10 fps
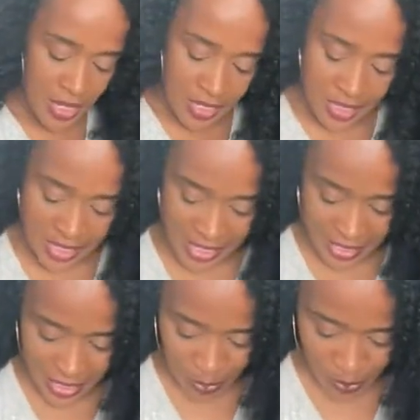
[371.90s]
They
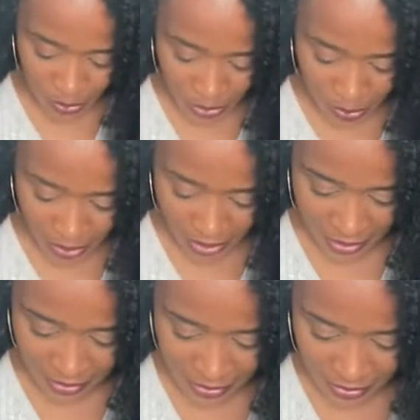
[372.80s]
said dimple the
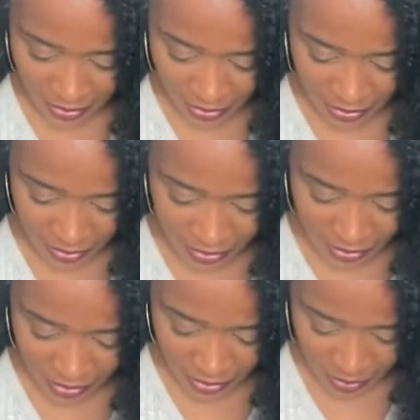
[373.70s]
bread.
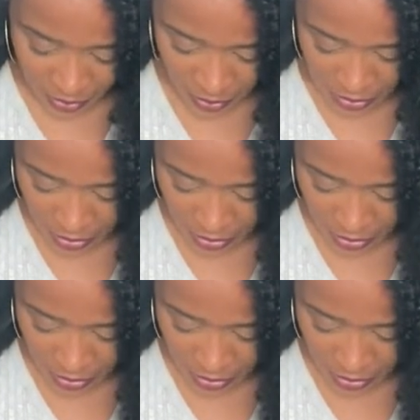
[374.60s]
Put little